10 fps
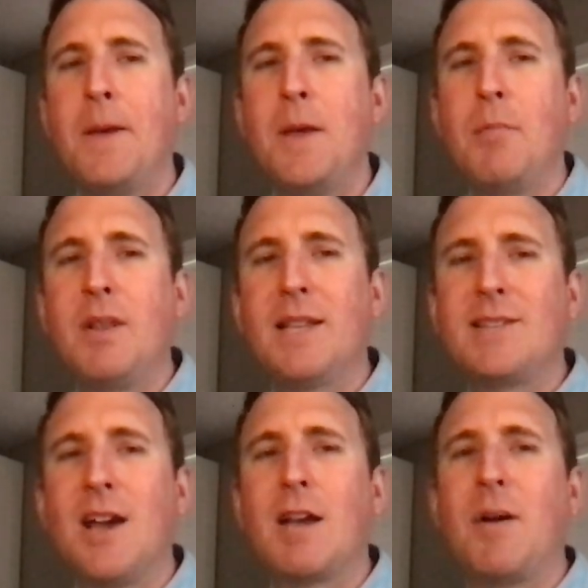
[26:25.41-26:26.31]
But let's
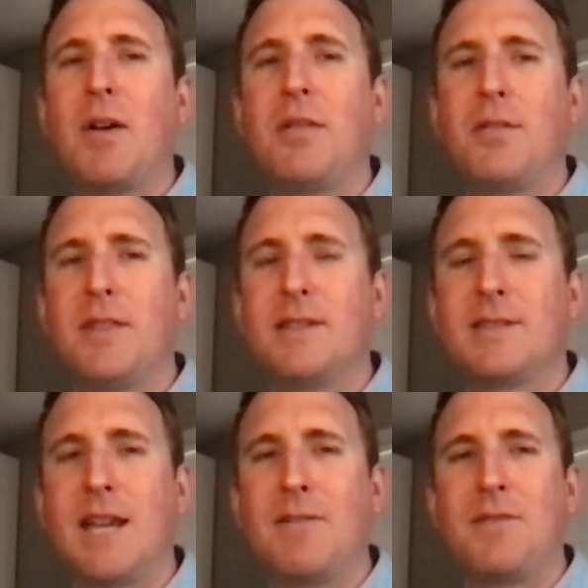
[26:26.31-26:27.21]
talk about this
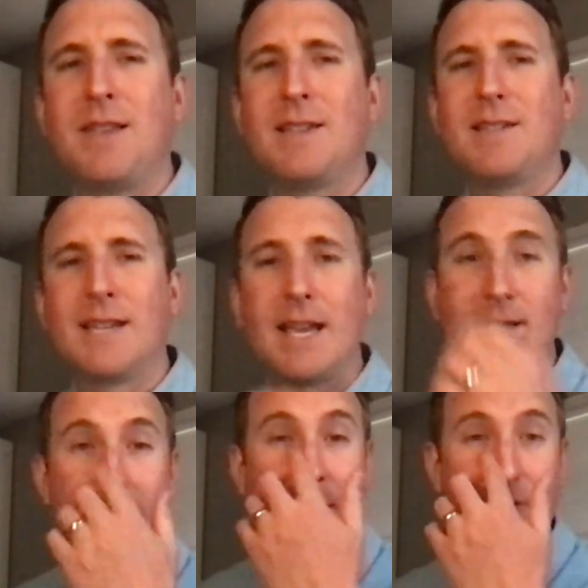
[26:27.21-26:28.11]
kind of theistic
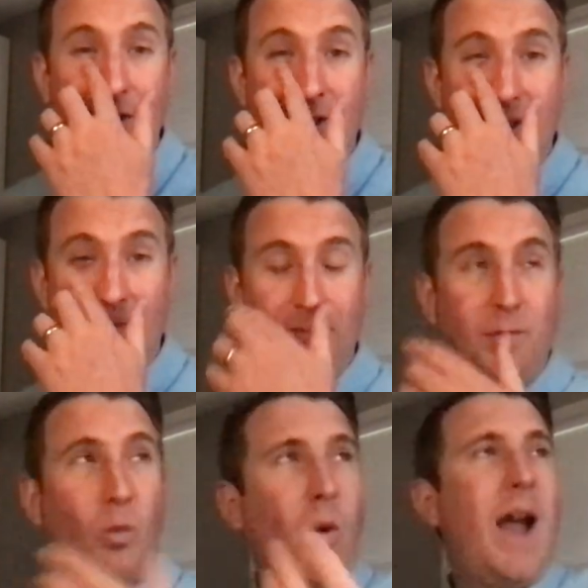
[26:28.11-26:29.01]
existentialism.
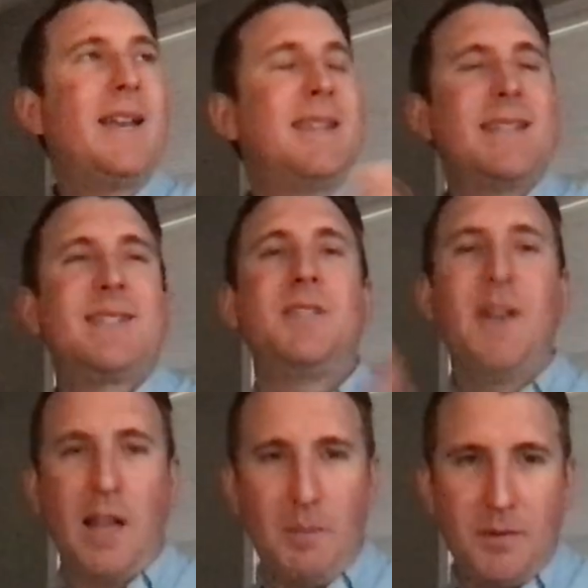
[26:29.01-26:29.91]
Why did this
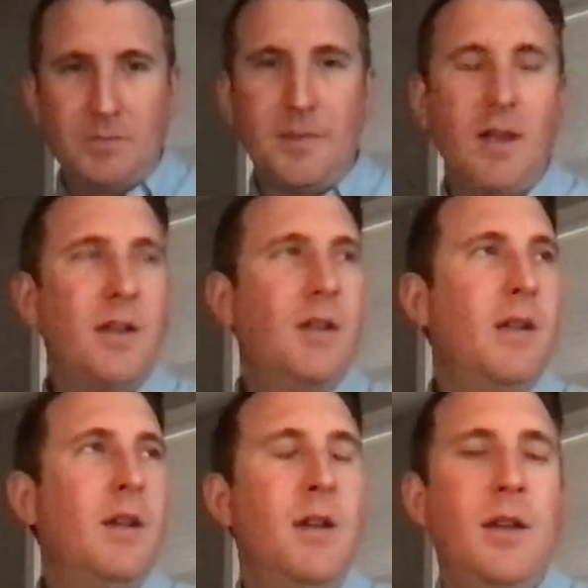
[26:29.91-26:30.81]
develop?
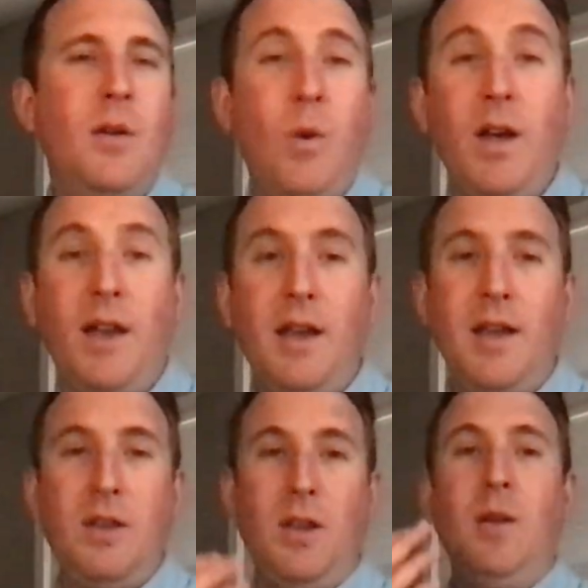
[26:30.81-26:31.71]
Well,
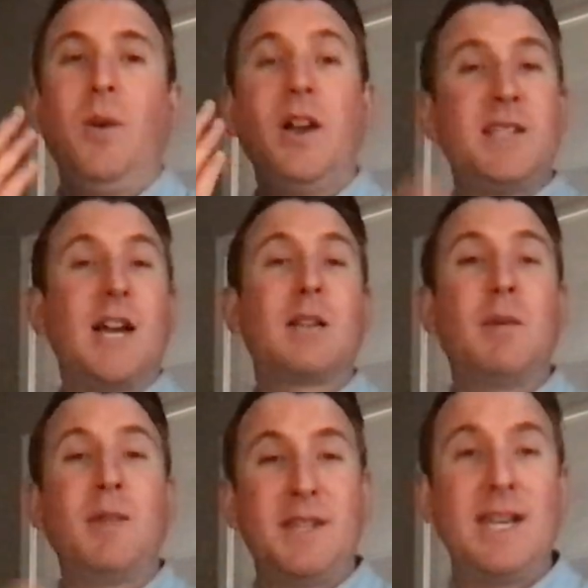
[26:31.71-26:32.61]
we already talked
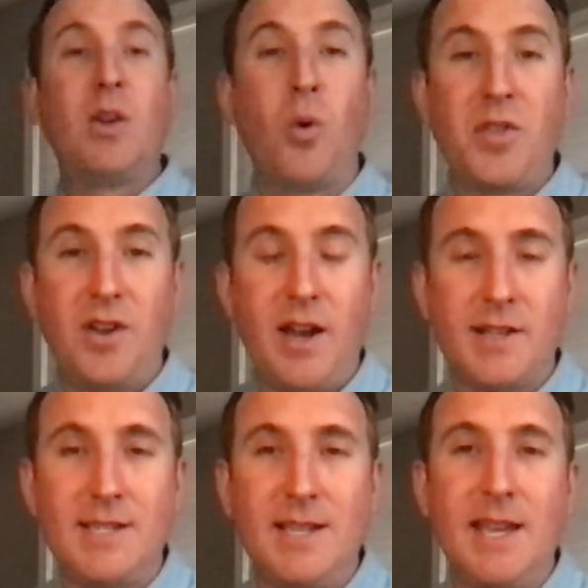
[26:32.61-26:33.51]
about the dead
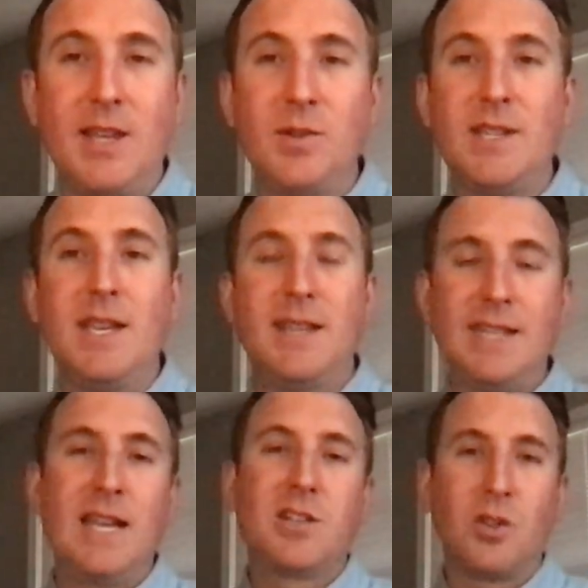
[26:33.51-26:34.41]
orthodoxy that you see in the
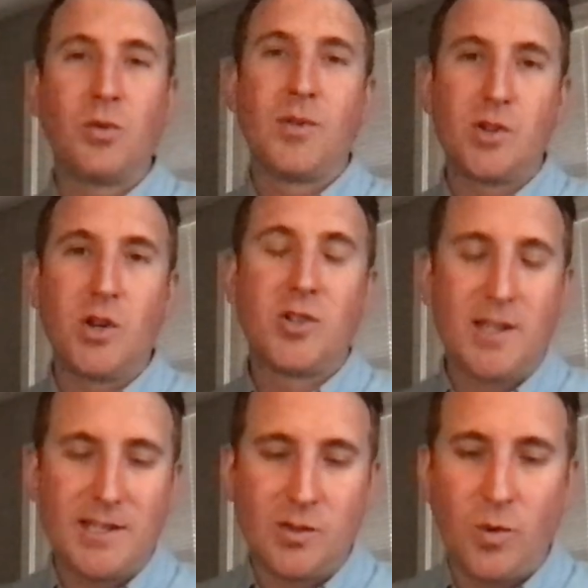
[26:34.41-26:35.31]
Danish Lutheran Church.
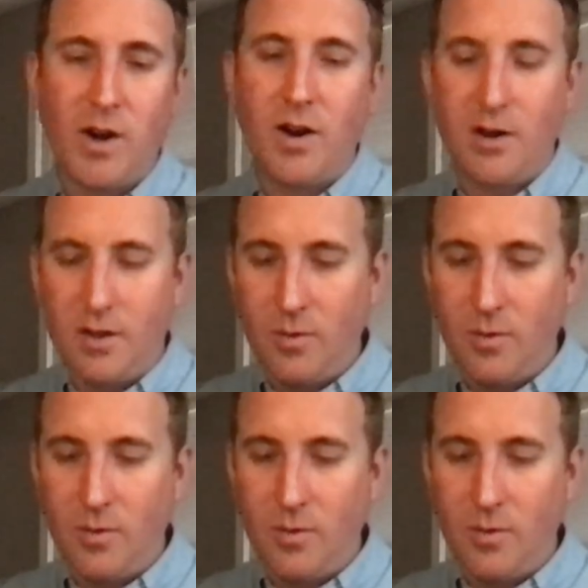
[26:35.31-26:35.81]
This is where